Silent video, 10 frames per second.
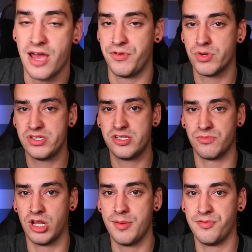yeah, if you wanna see
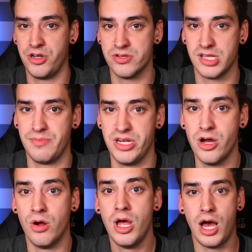some climbing videos, let me
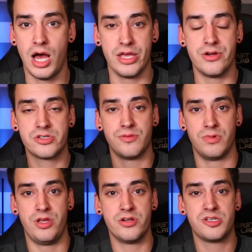know. Here's
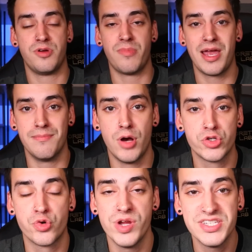some of my
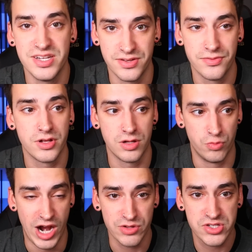most recent
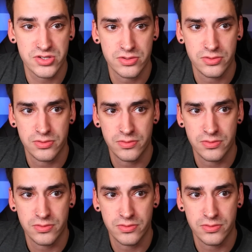routes.